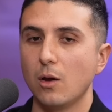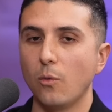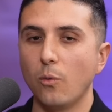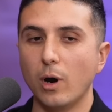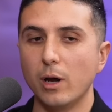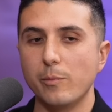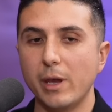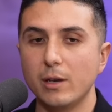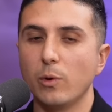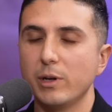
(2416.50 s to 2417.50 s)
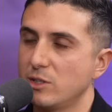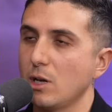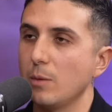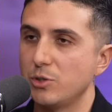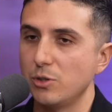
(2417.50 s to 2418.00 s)
what
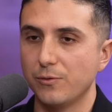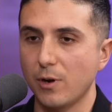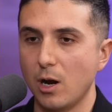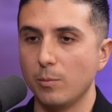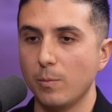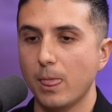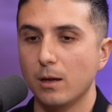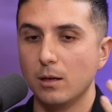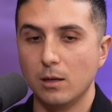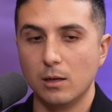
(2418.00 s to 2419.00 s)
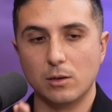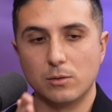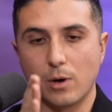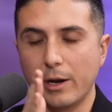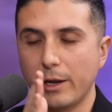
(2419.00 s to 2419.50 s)
stops you from
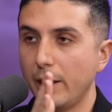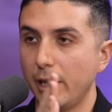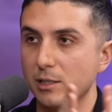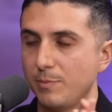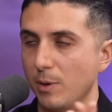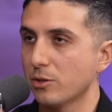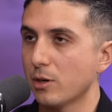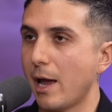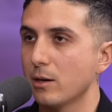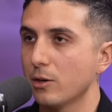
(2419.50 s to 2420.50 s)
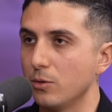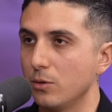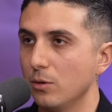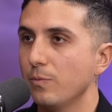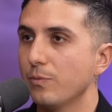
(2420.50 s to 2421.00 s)
running a sponsored ad on
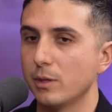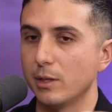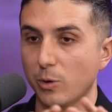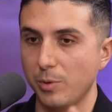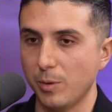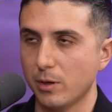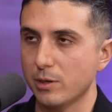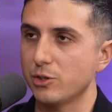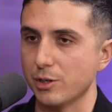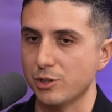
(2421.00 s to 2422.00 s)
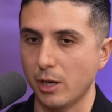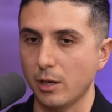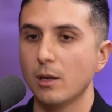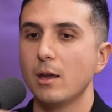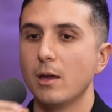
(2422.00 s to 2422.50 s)
Google where people are
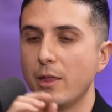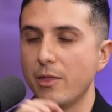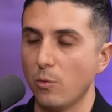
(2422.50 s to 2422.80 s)
searching, and